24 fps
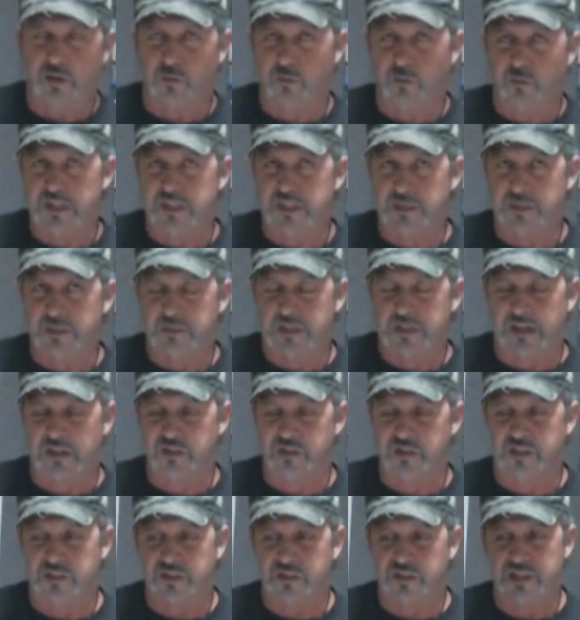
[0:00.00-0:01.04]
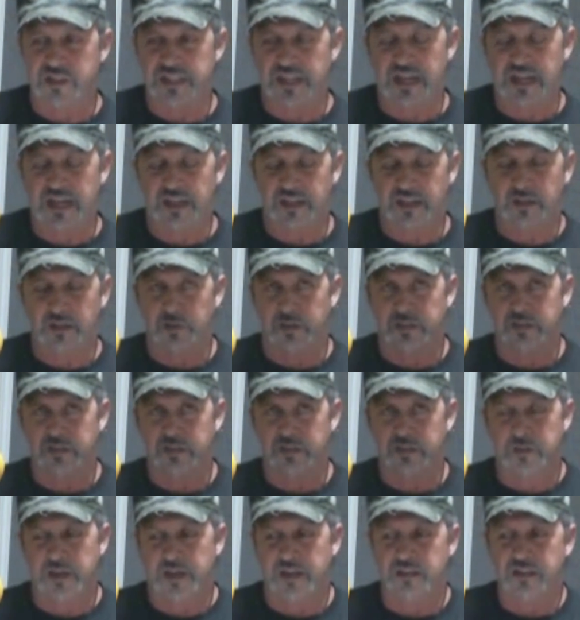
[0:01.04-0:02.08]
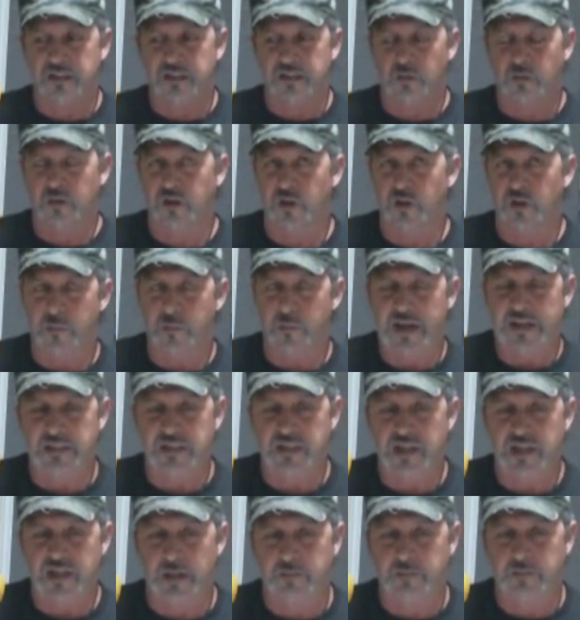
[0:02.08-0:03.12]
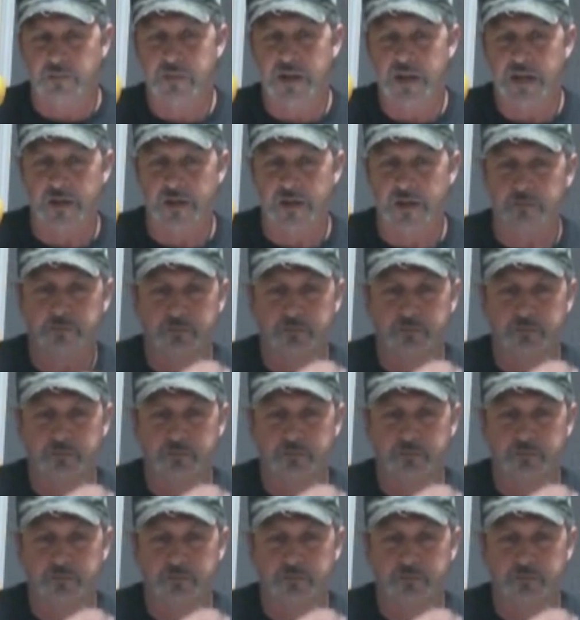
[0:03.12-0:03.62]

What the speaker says: I wanted to read something else to you. Since I got a couple extra minutes, I wanted to go back to Thomas